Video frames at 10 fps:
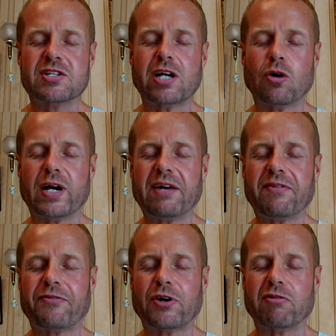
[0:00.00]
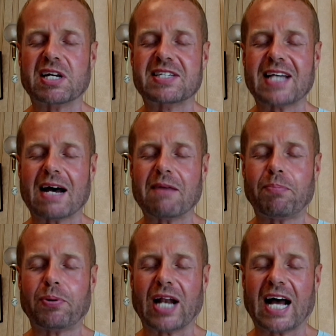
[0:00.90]
So, if, for
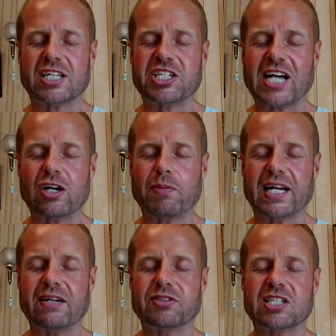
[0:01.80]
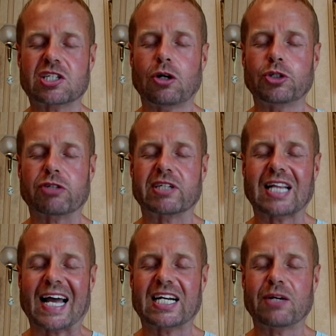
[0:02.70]
example, as the channel believes, disclosure is
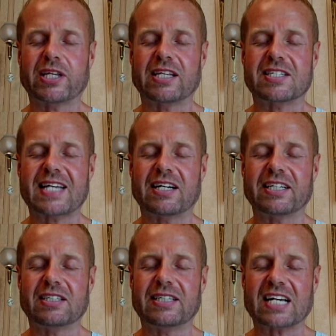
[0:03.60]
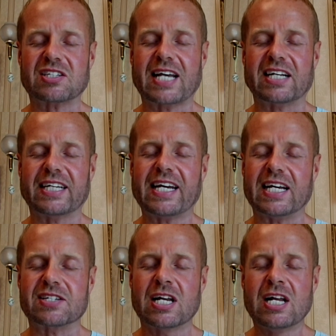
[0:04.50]
likely within the 10, next 10
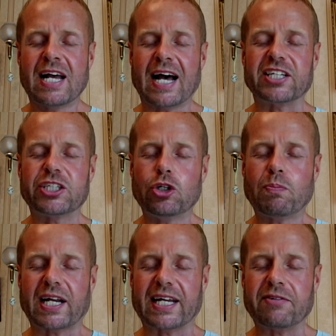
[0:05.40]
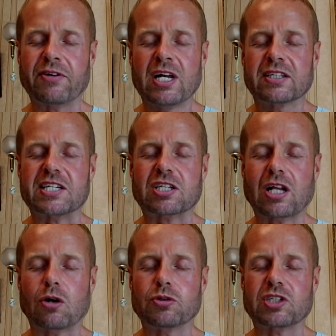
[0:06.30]
years, and you believe
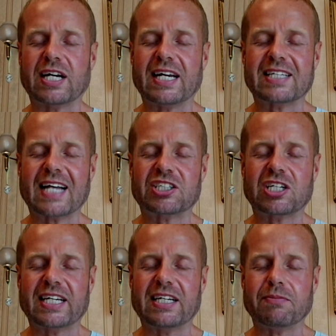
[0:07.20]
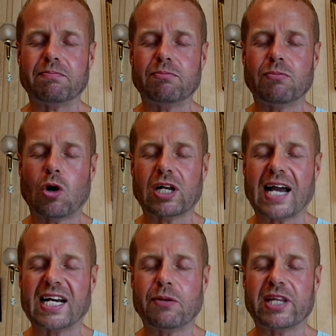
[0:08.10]
disclosure is actually more
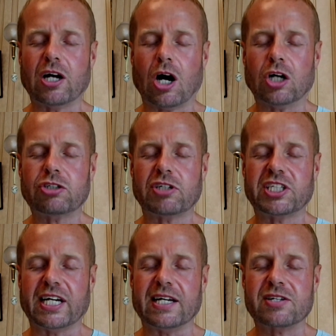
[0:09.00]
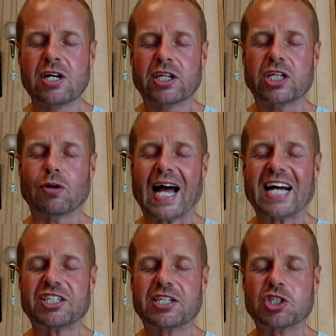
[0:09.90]
likely within 100 years, you will
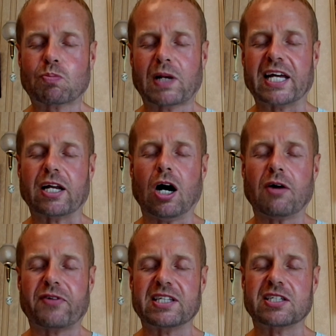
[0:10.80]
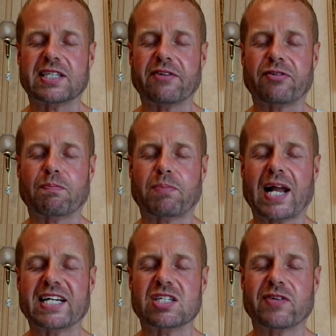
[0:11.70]
actually split off into different
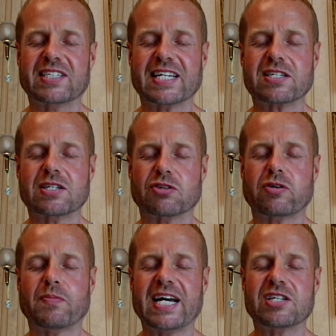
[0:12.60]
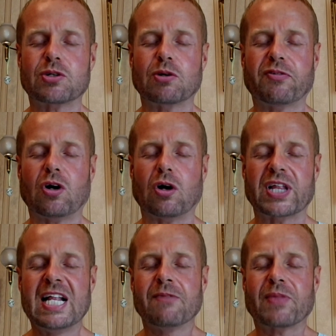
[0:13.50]
planes of existence from here to
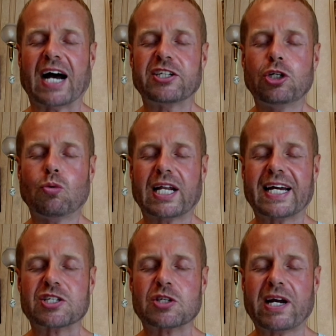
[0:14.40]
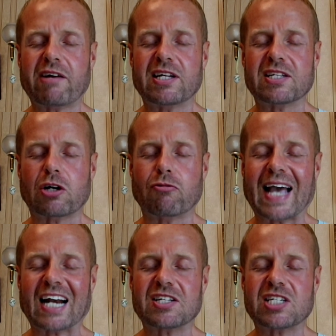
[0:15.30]
forth, And you will experience a
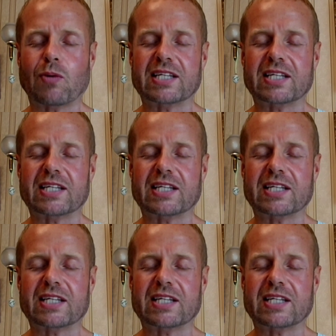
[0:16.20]
reality